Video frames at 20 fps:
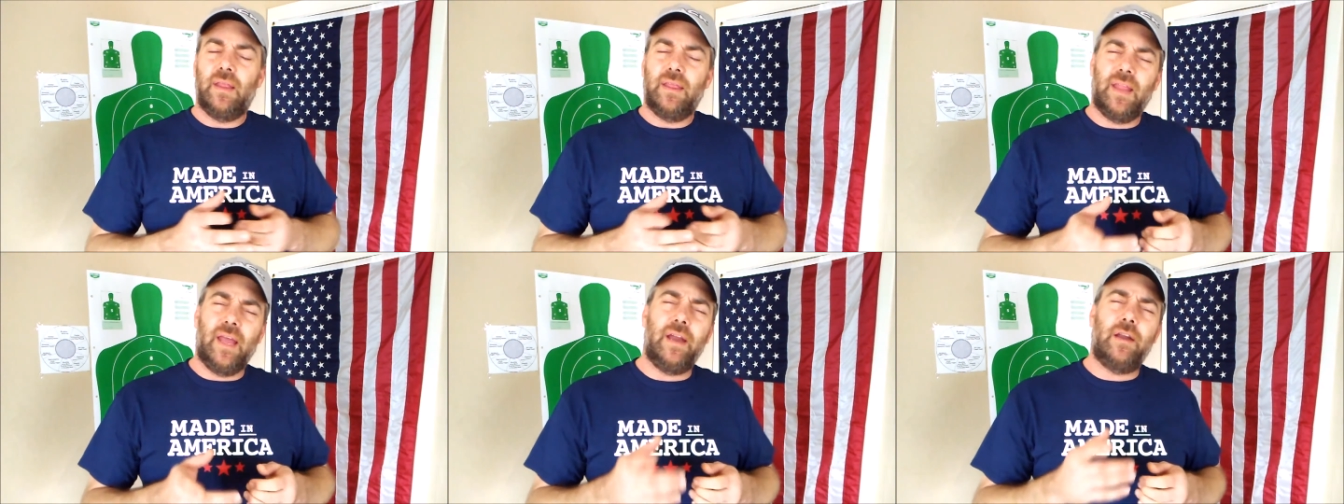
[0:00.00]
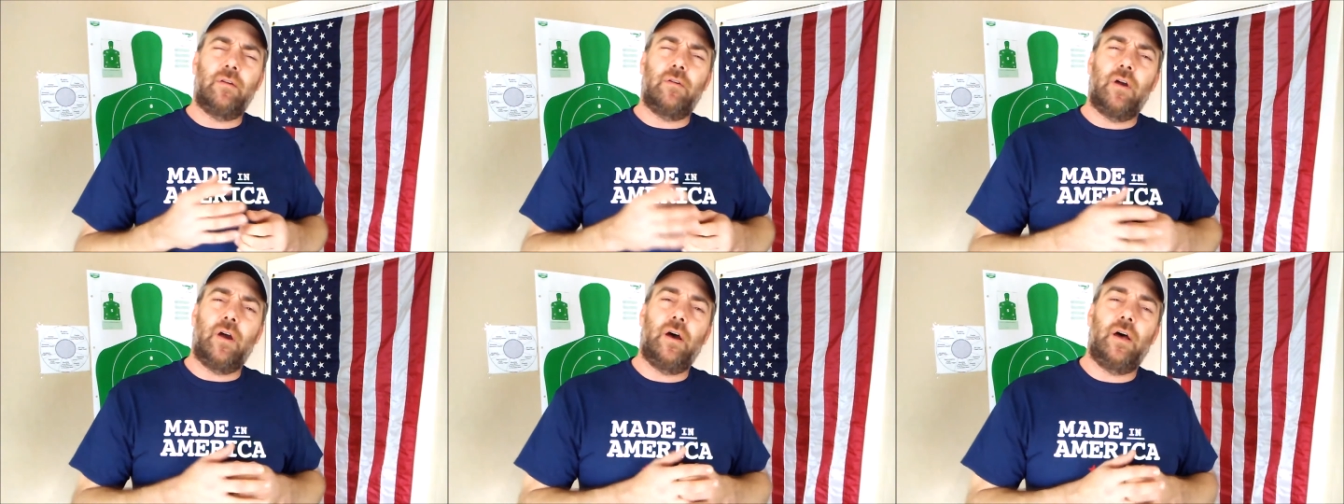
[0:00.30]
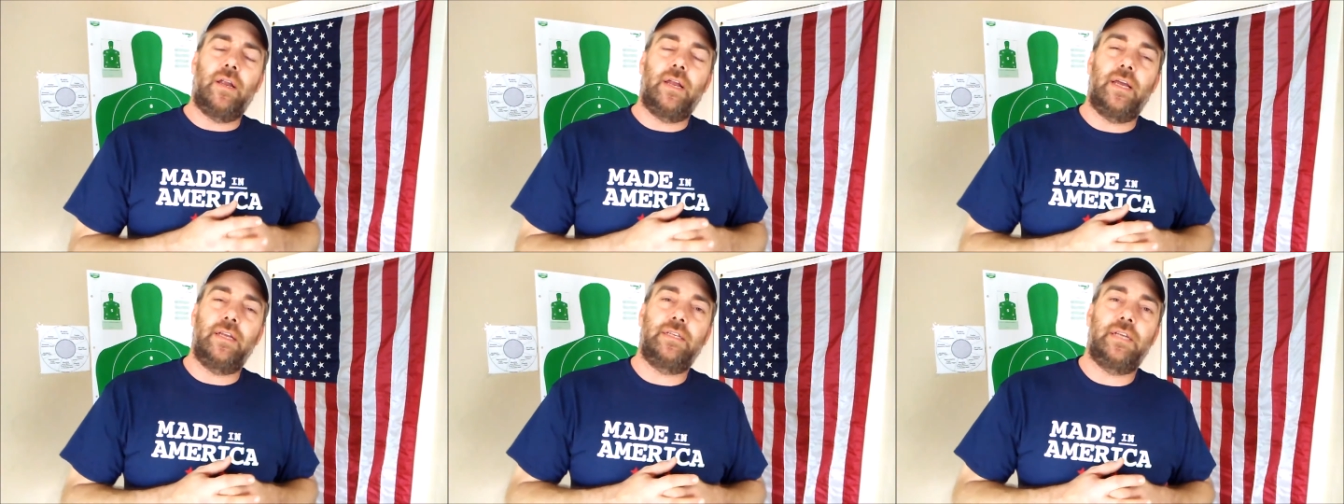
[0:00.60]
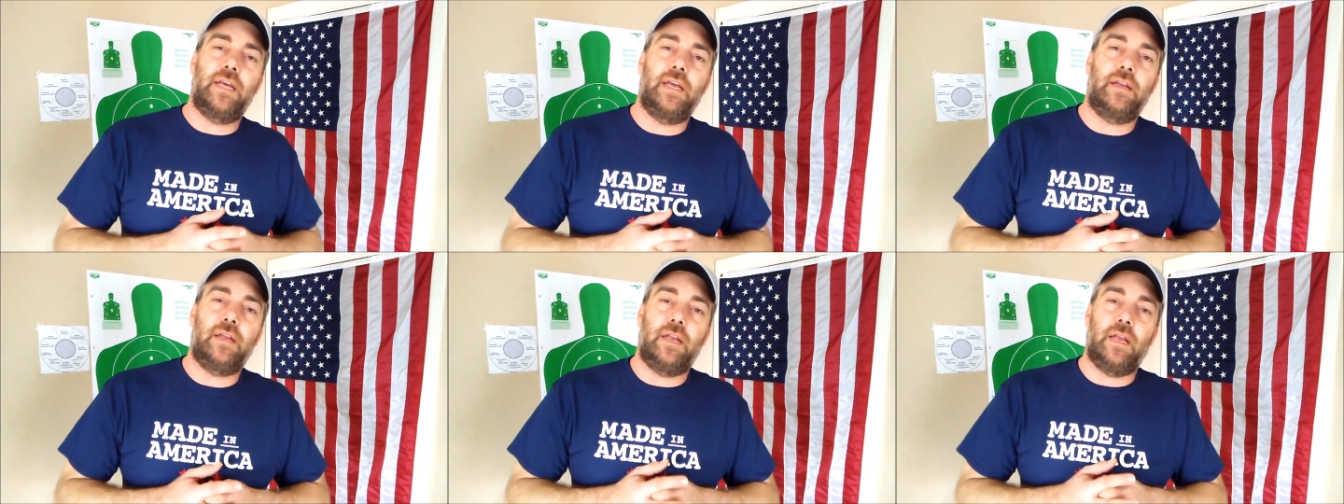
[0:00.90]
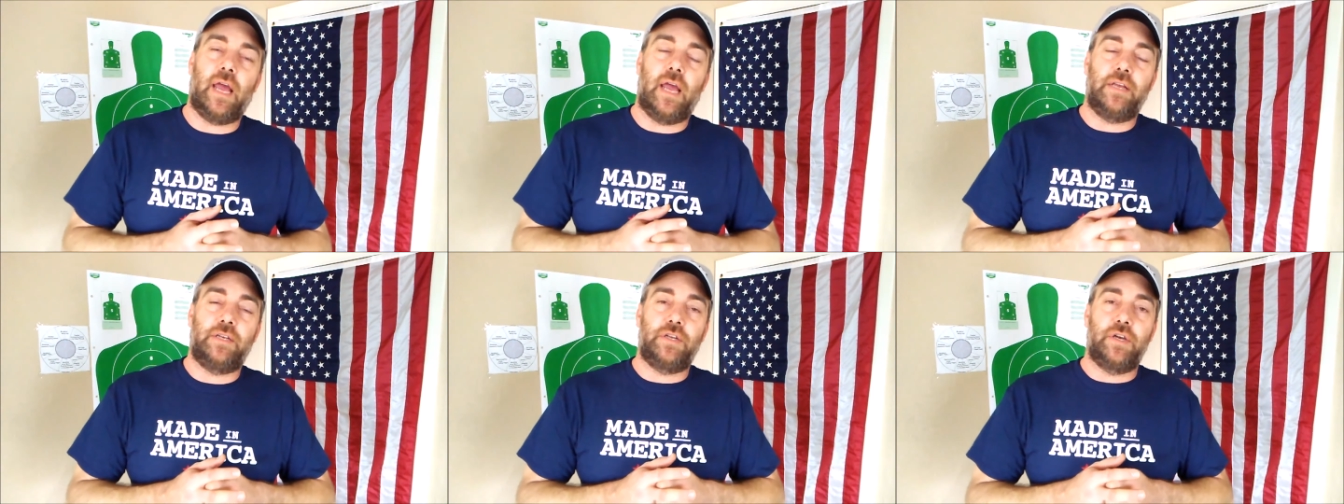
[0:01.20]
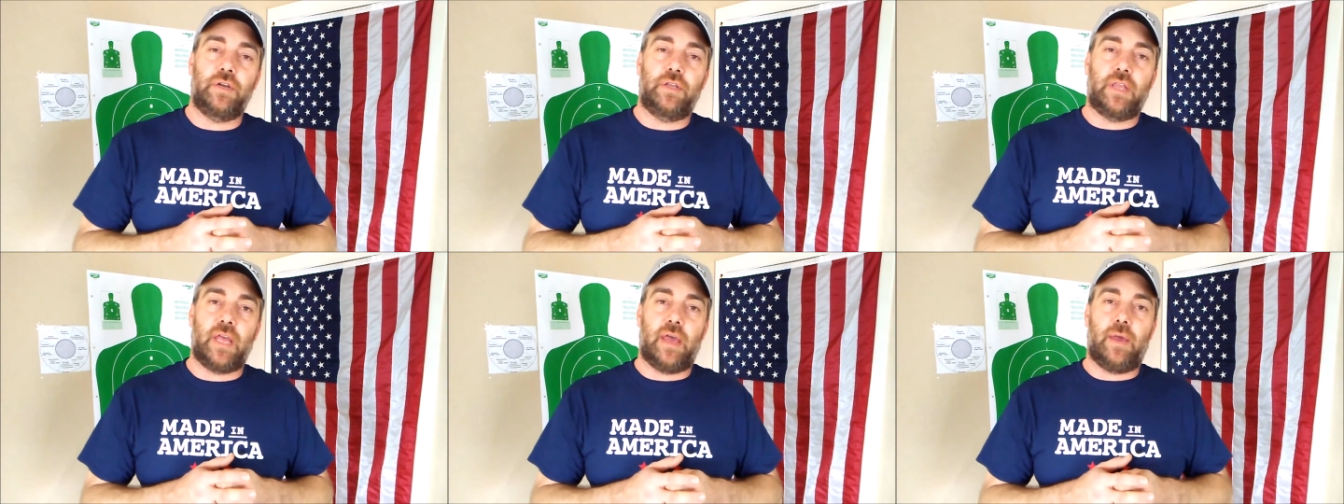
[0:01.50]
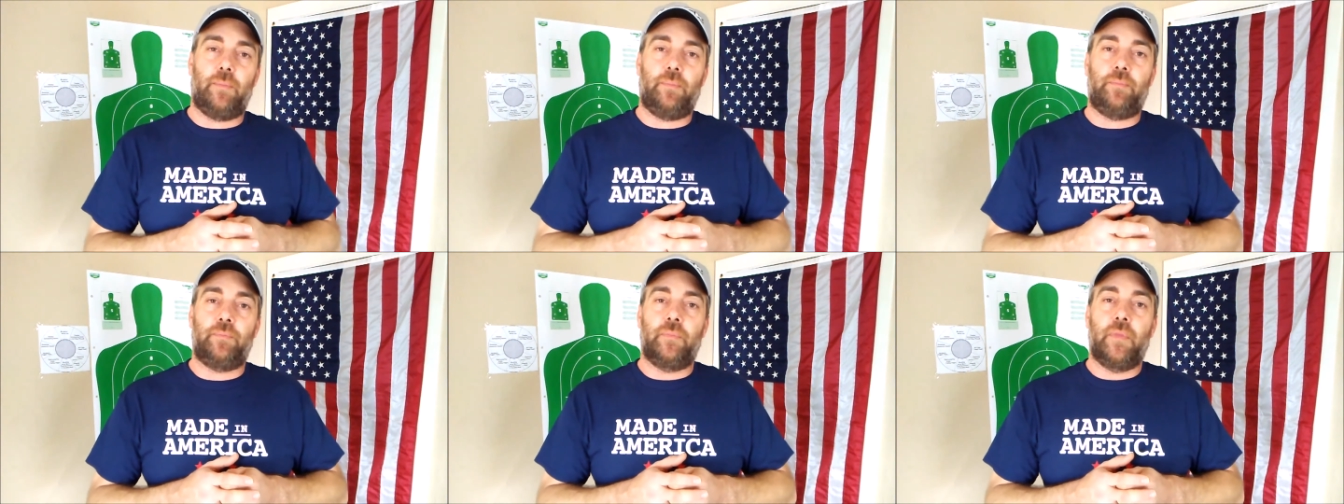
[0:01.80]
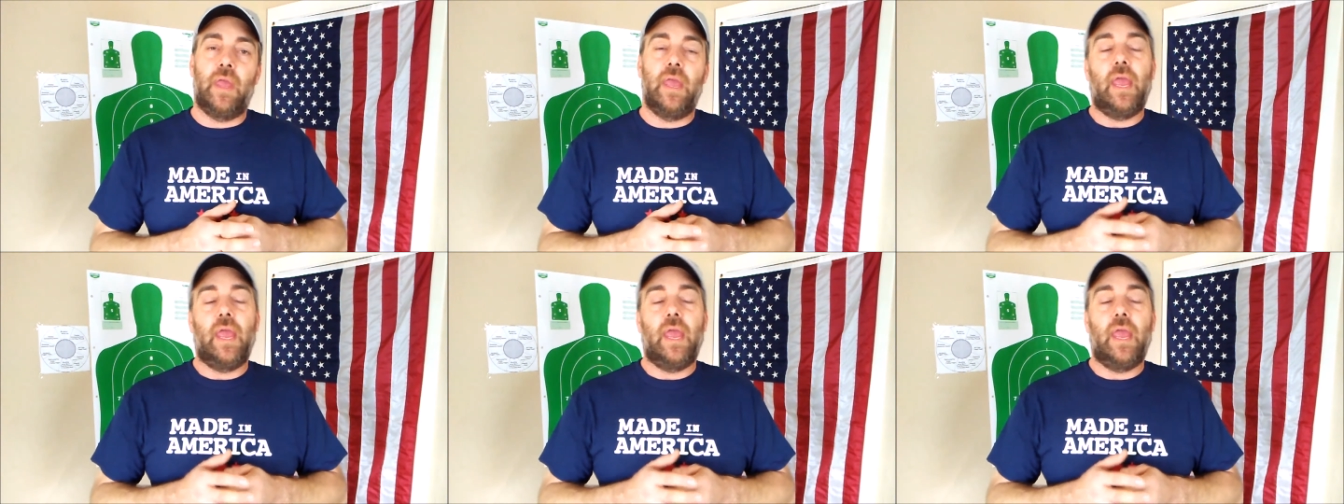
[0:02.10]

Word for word: Later on, I, take, I took that